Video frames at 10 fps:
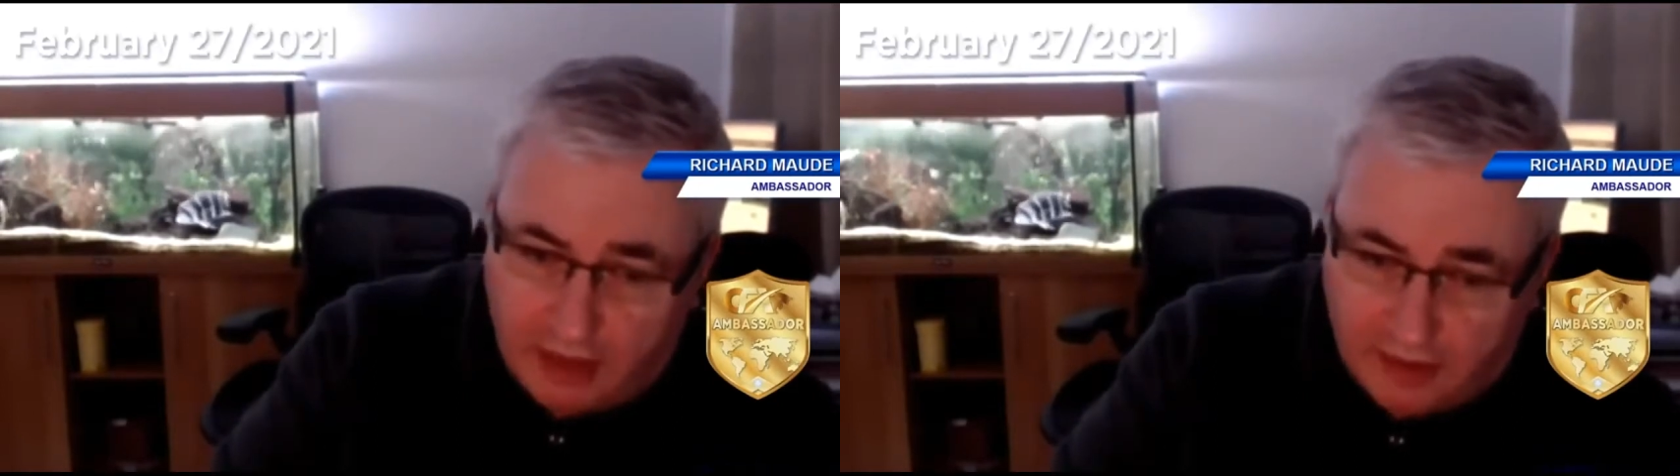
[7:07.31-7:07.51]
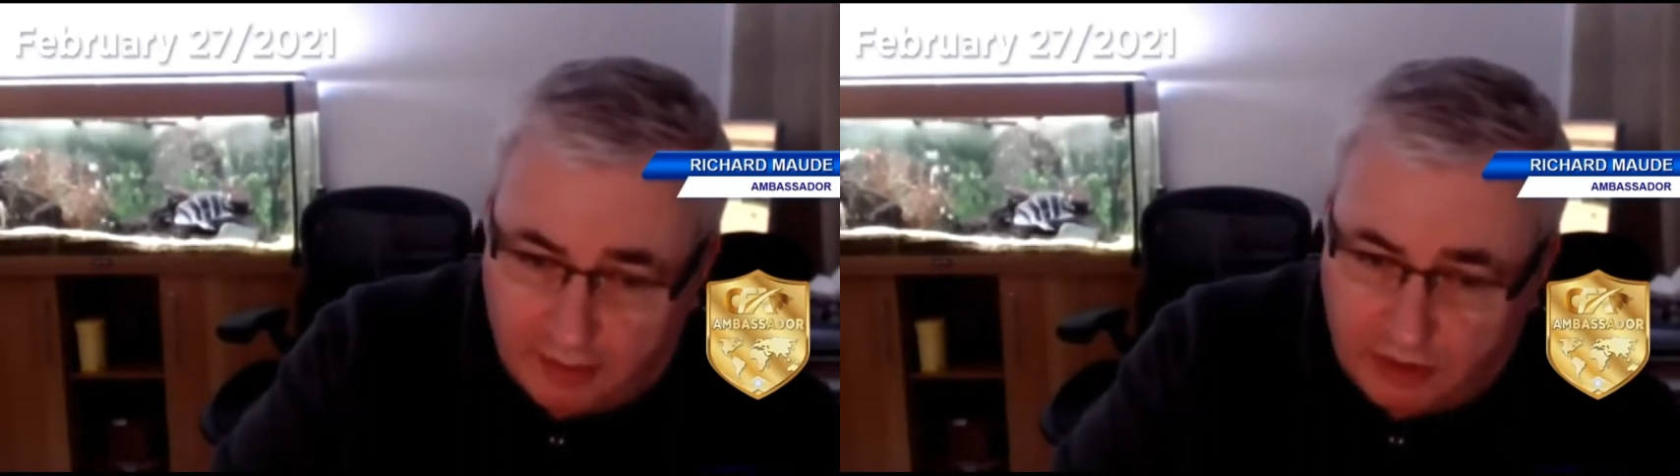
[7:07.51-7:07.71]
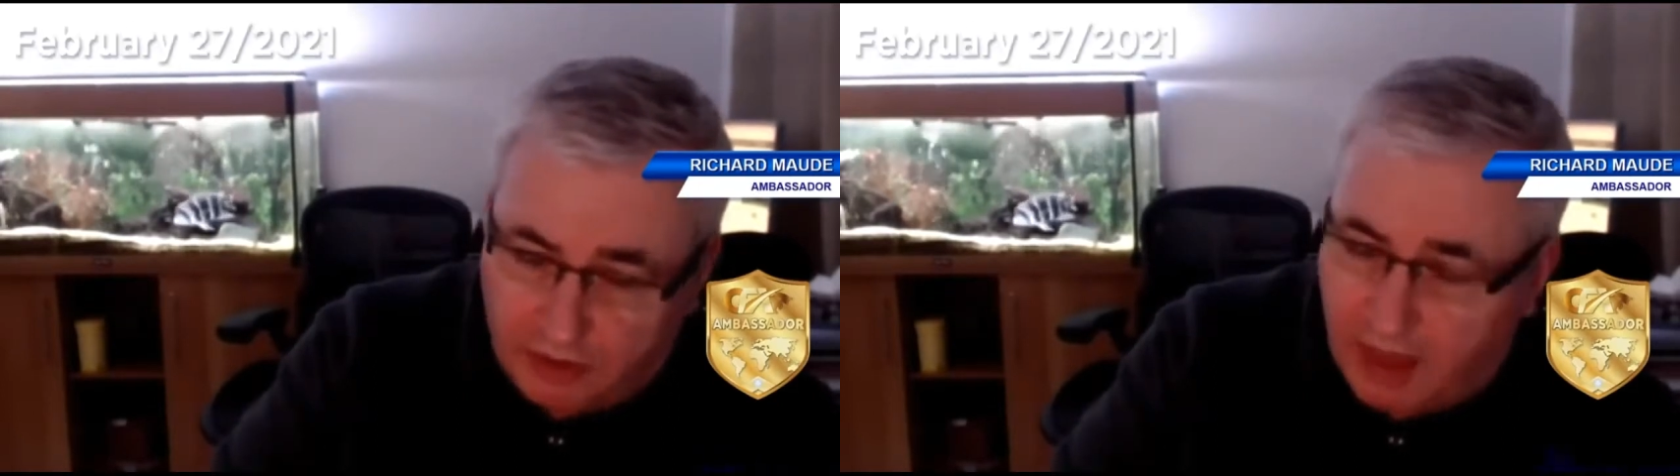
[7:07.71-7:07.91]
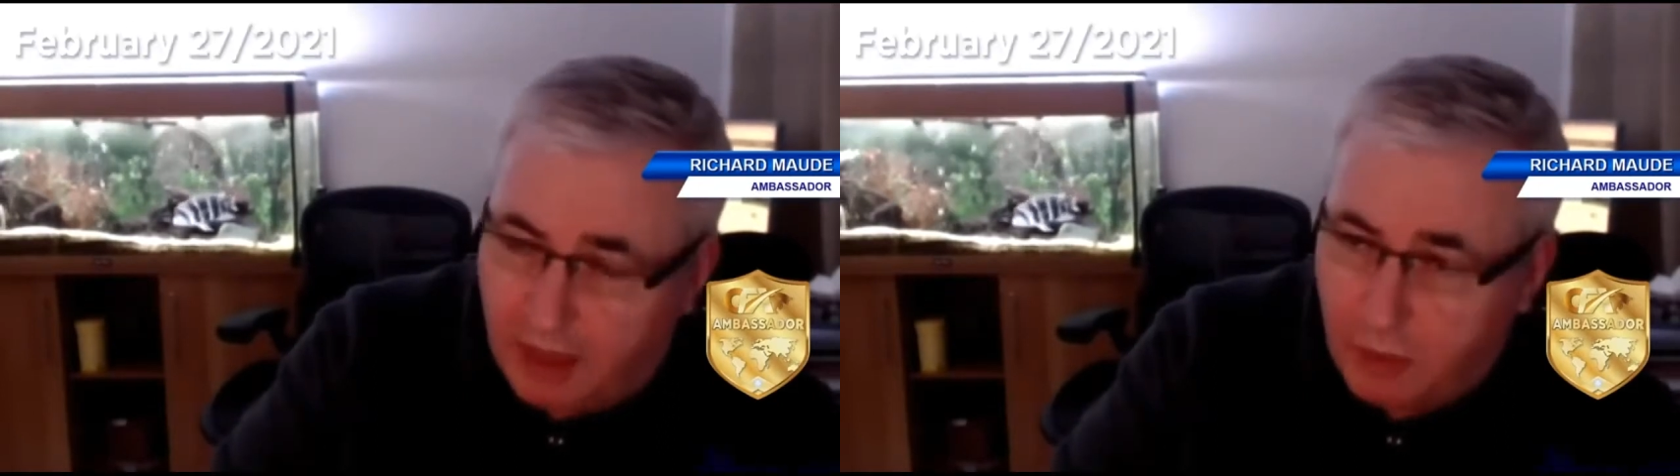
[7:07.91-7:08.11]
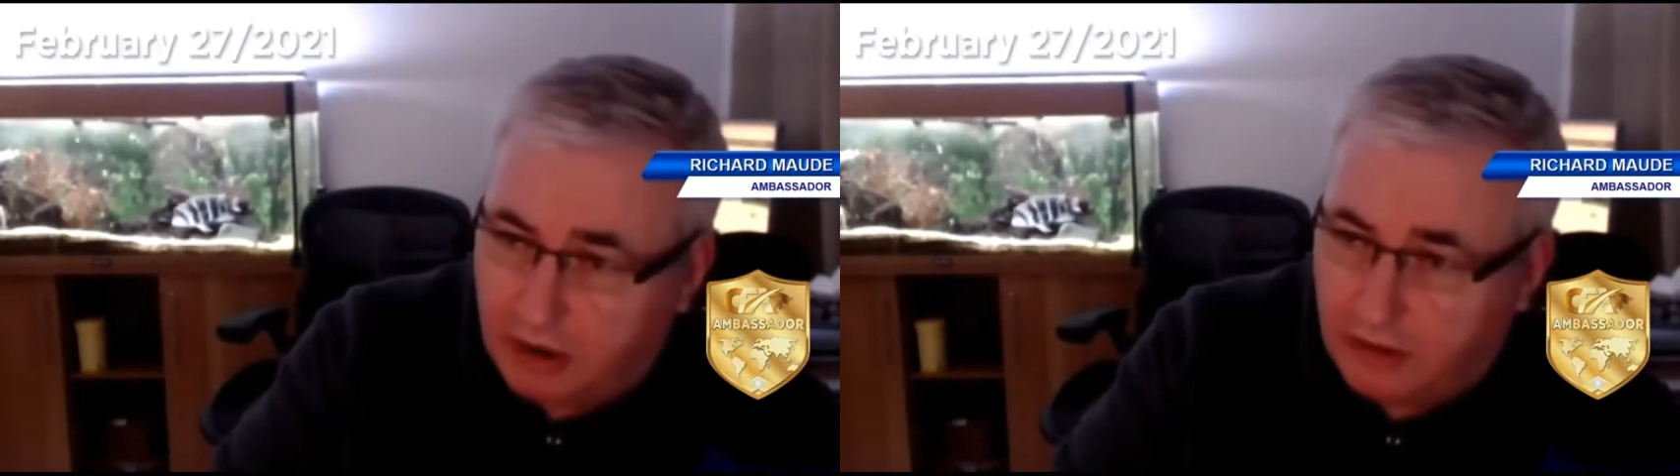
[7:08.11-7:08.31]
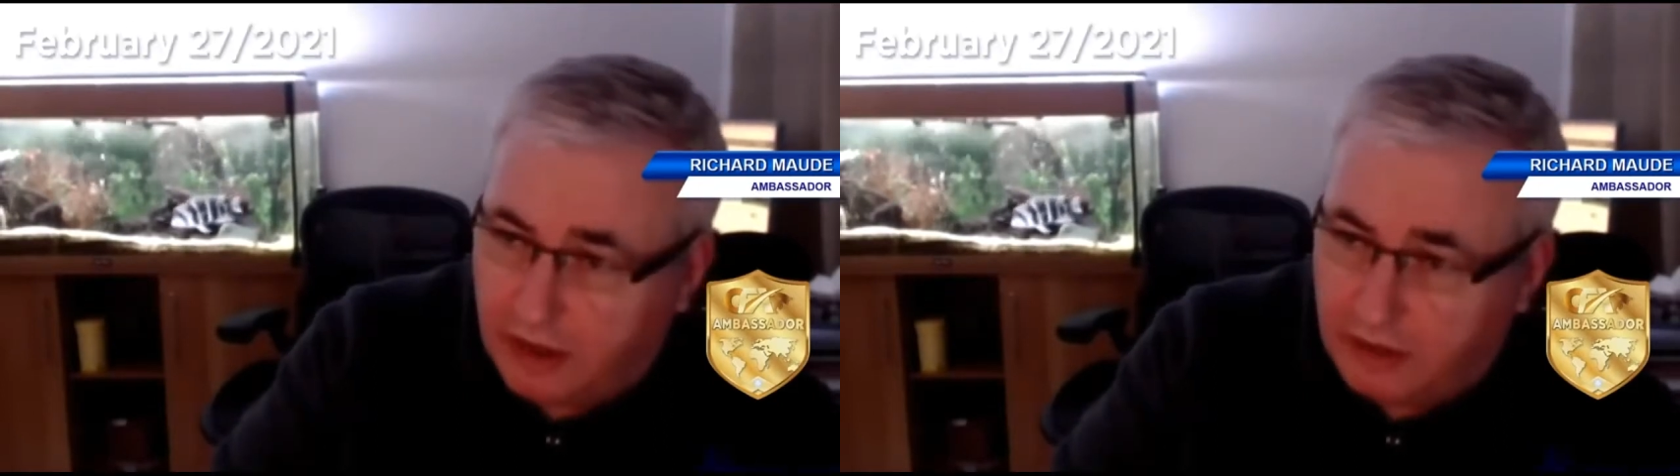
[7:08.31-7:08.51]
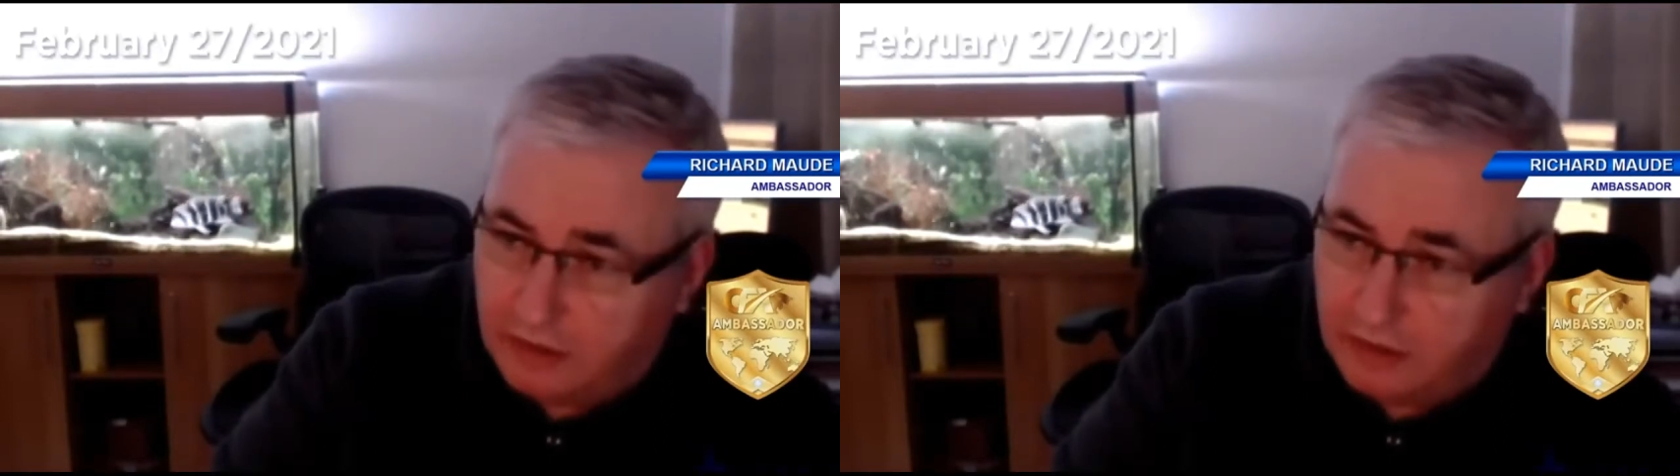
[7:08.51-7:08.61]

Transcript: It's up to them whether they